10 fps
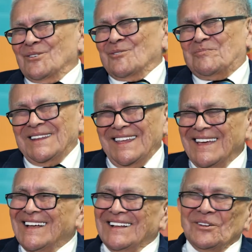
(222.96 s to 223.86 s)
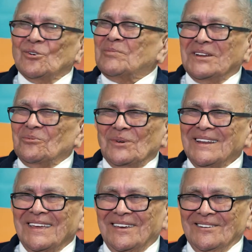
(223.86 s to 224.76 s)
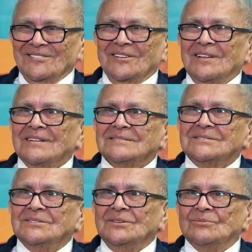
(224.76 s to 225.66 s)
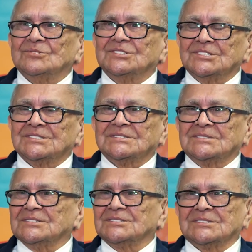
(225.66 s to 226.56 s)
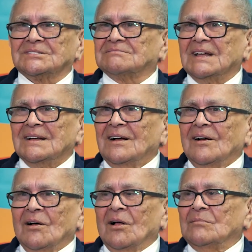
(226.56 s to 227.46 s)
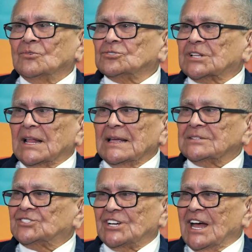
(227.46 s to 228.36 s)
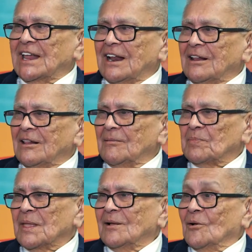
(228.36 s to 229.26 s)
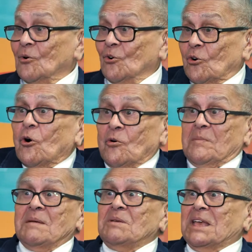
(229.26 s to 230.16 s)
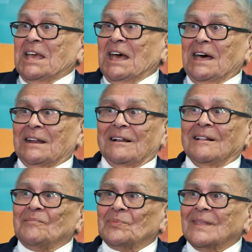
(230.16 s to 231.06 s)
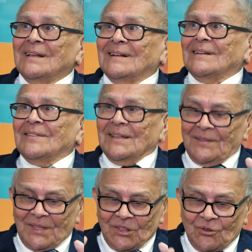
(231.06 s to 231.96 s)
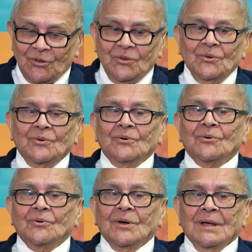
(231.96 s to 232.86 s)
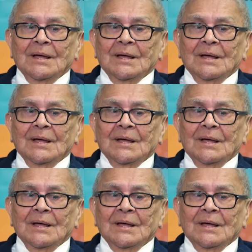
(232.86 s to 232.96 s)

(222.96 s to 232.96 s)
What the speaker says: nobody really cared. You were just almost like chattel, or maybe cattle. They took you